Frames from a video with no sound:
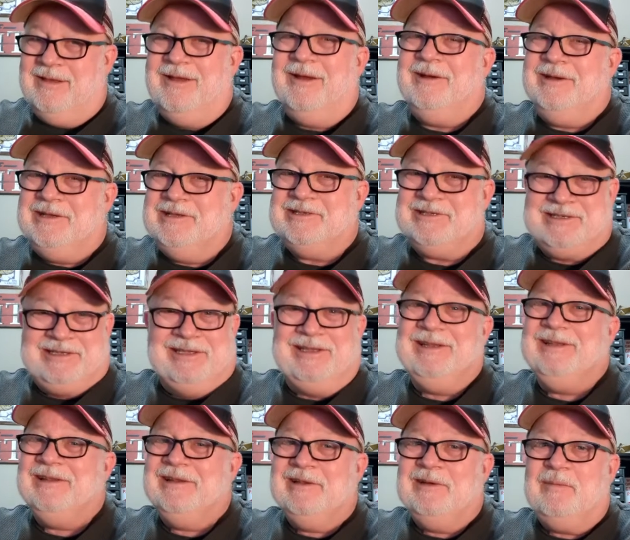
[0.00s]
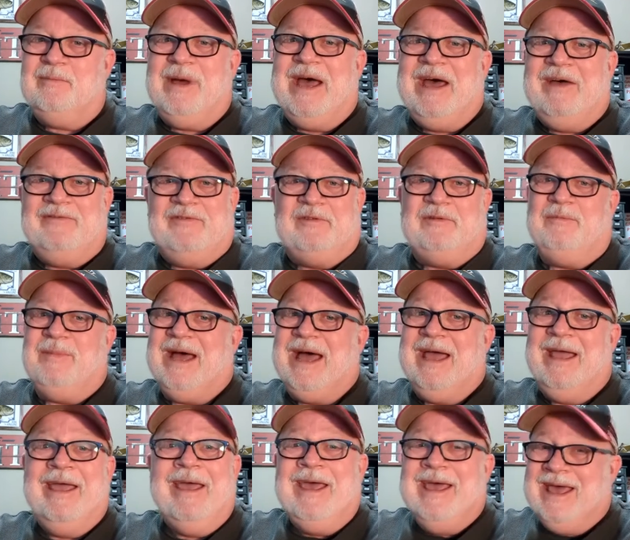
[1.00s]
Are you still a little baffled
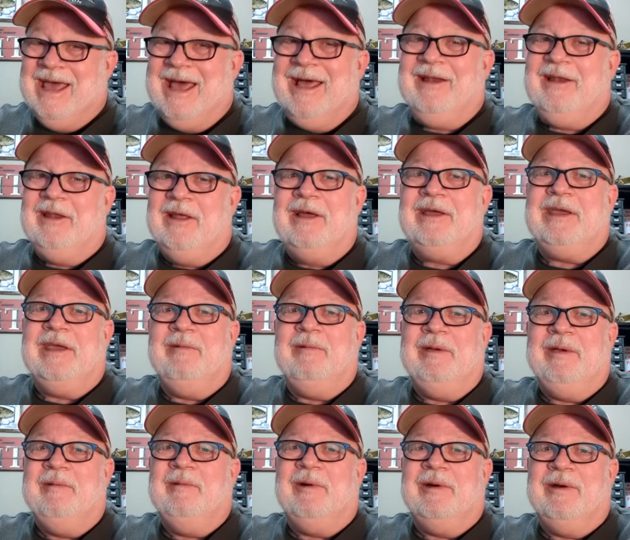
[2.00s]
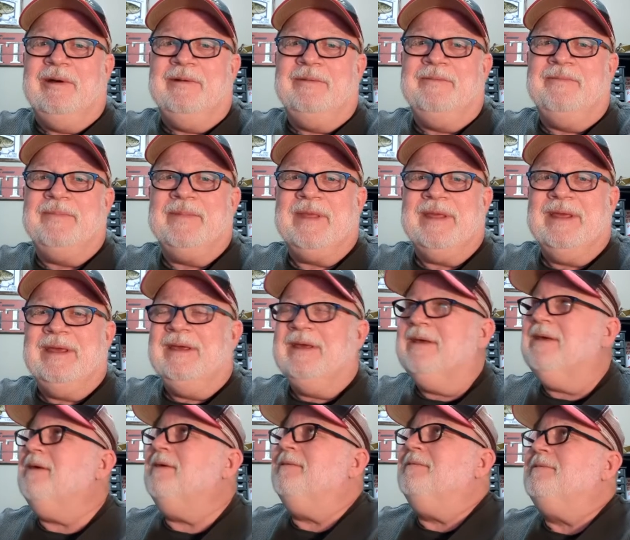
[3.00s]
by how lucky we were?
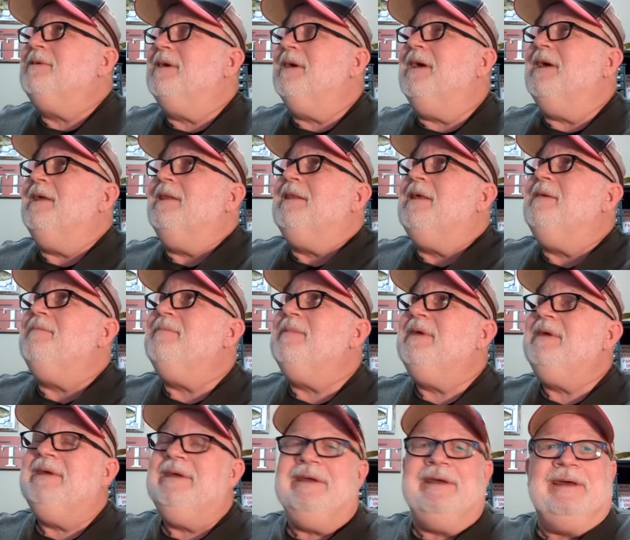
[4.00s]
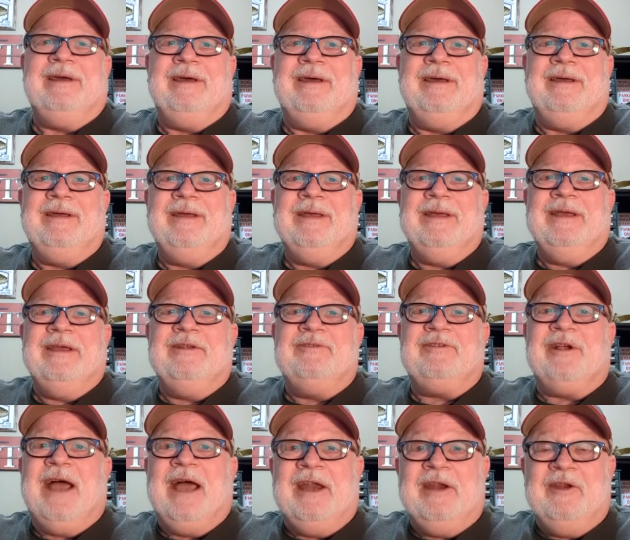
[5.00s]
Okay, let me
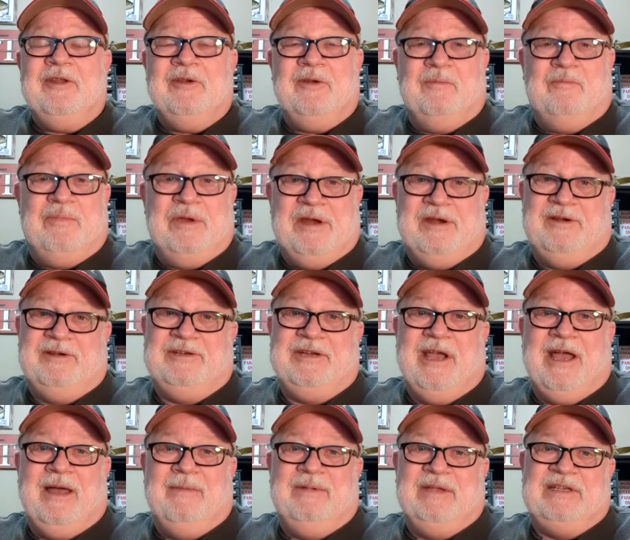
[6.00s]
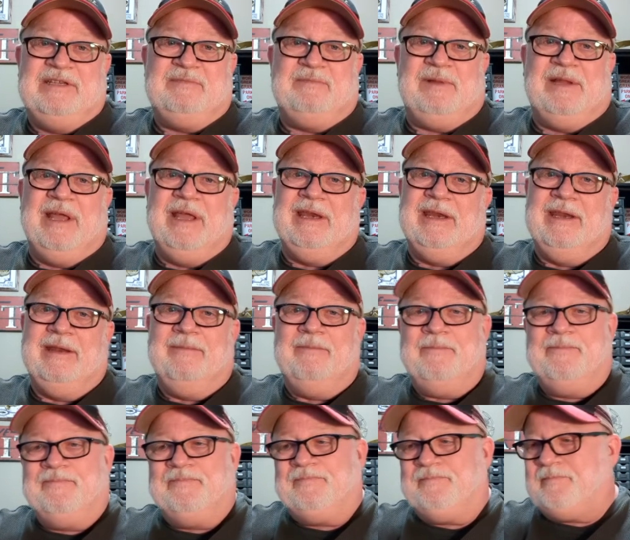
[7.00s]
try and do a better job explaining.
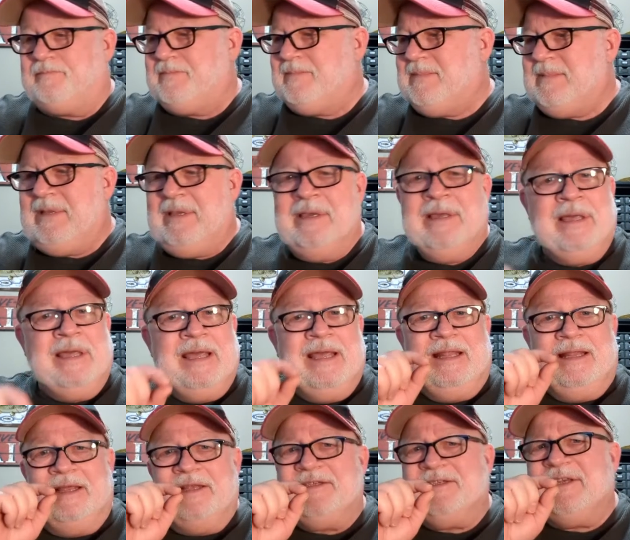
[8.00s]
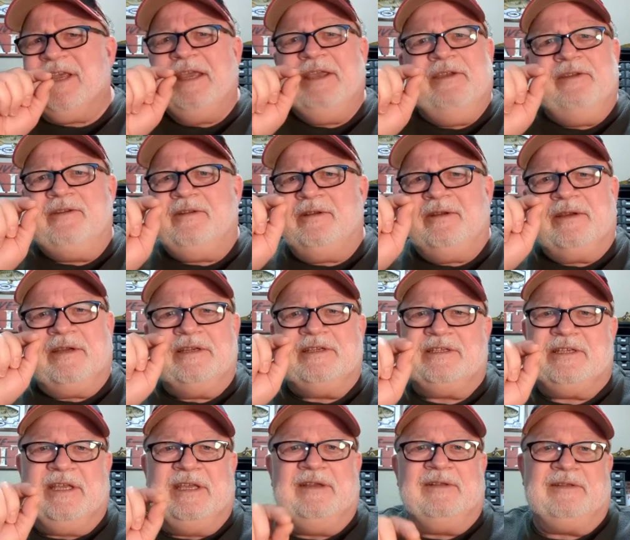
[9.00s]
Let's say you took a
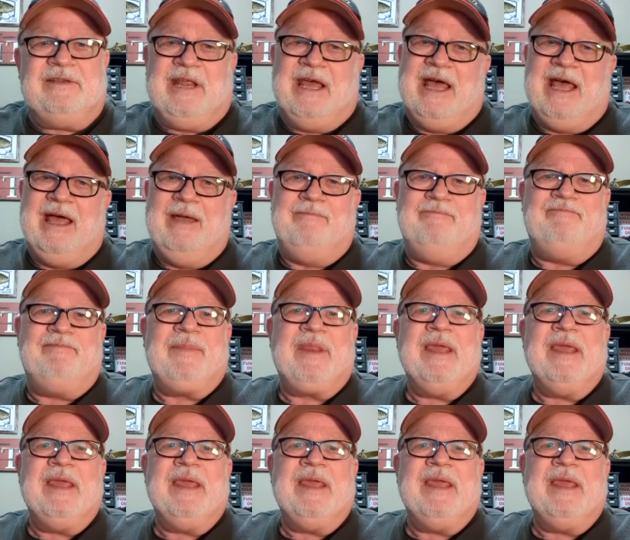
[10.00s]
single dime